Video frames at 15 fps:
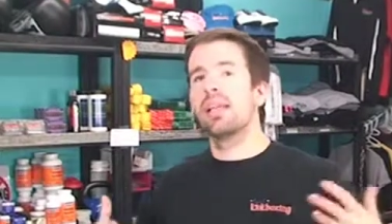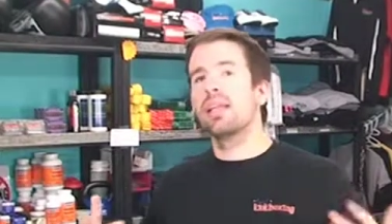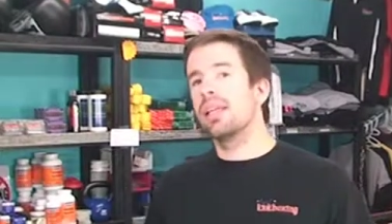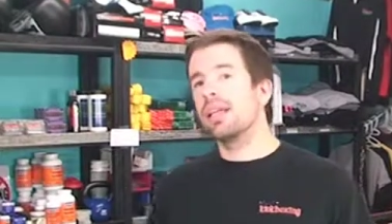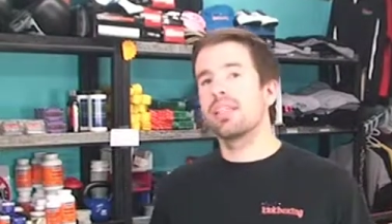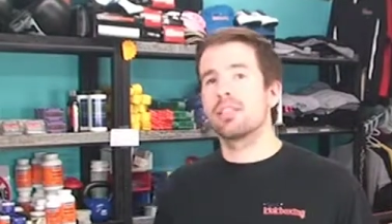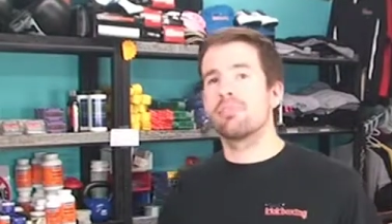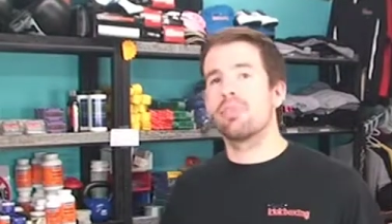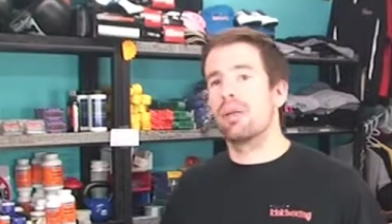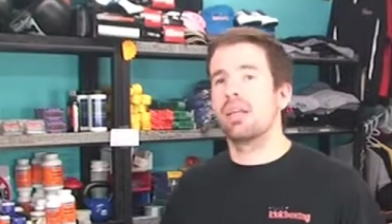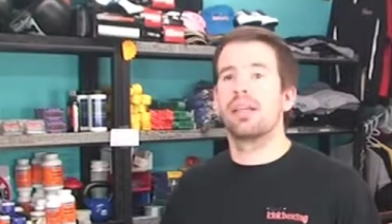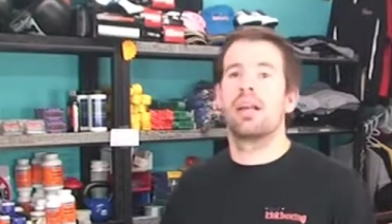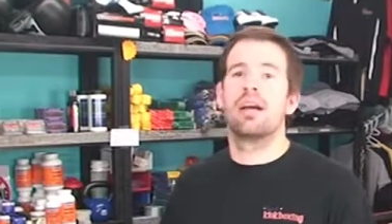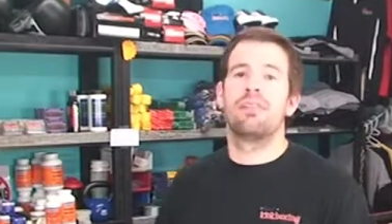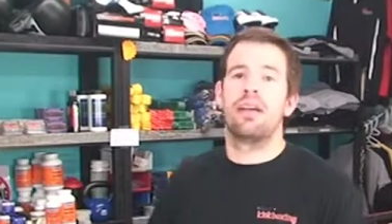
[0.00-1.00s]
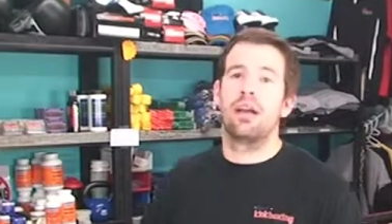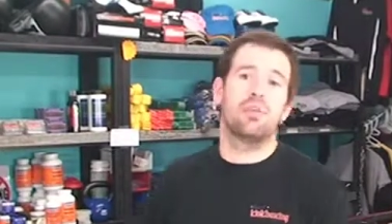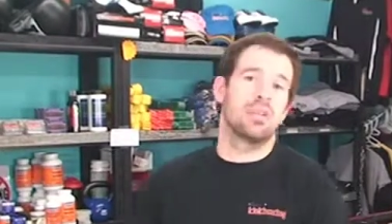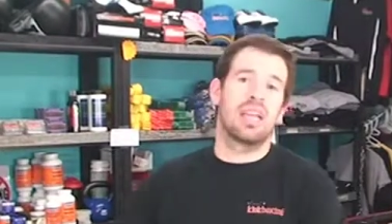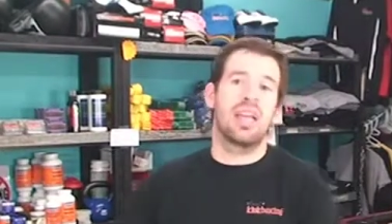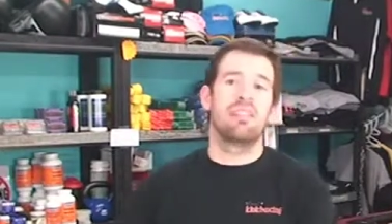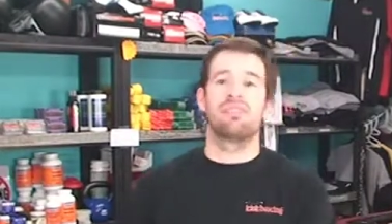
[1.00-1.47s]
list big enough. I
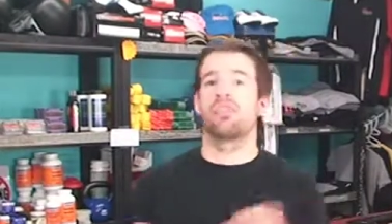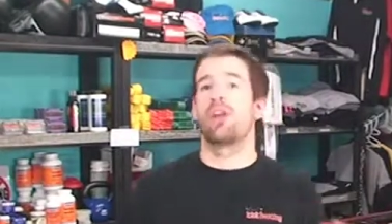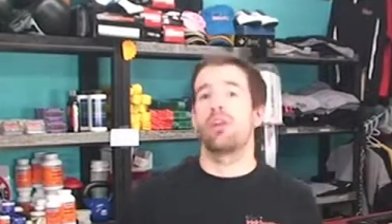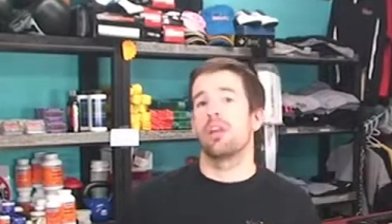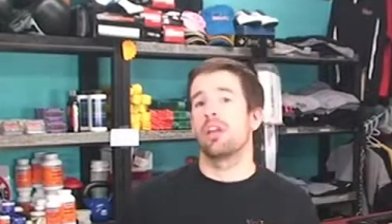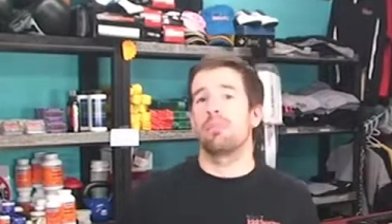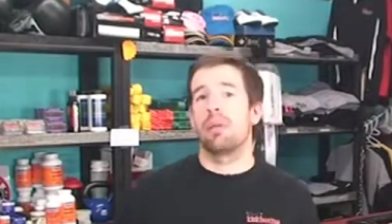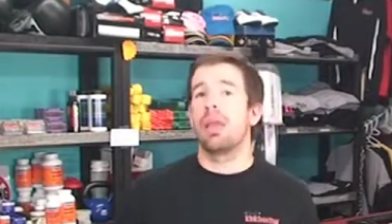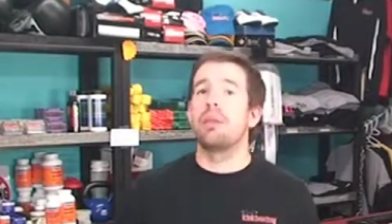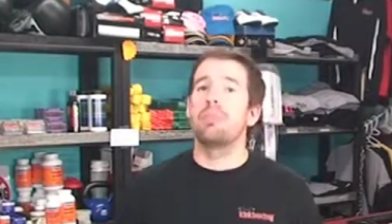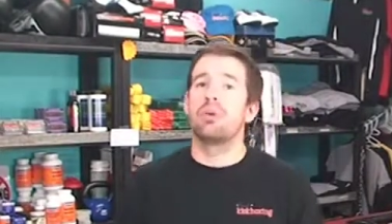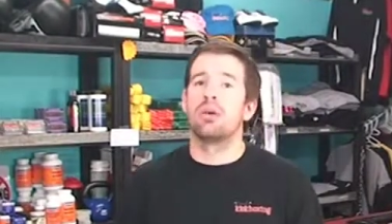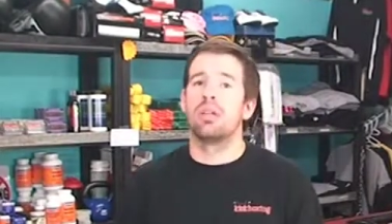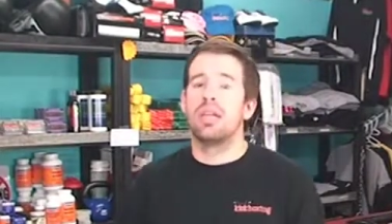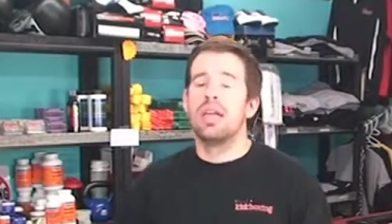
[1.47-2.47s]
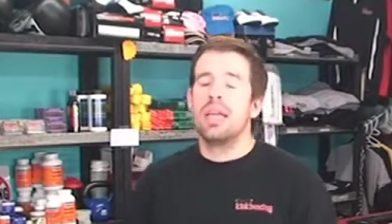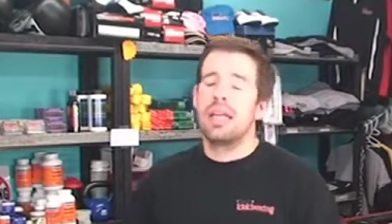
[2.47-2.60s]
only have 30 people.